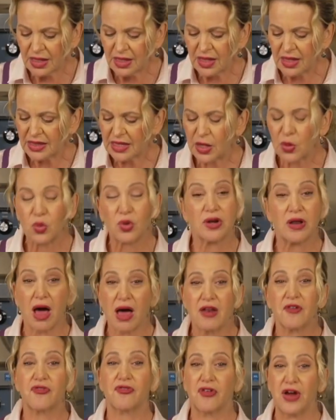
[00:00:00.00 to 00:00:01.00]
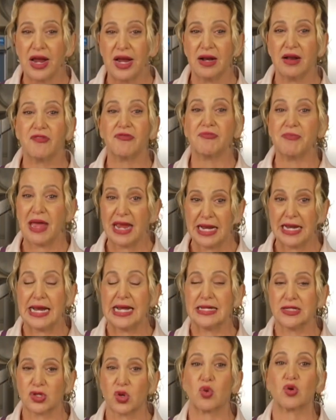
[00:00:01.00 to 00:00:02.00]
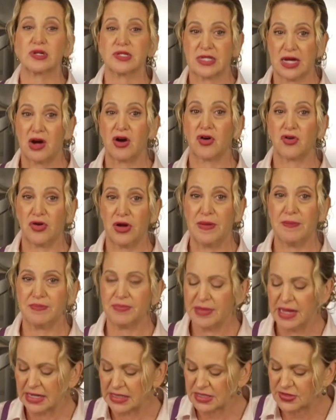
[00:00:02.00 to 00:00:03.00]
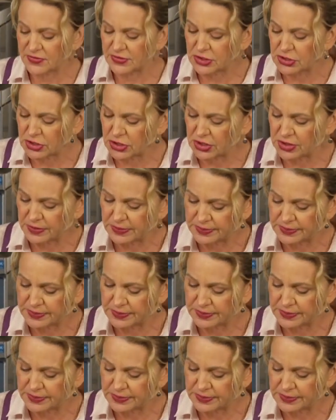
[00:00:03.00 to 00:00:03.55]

They were not afraid of mayonnaise or sour cream, that is for sure.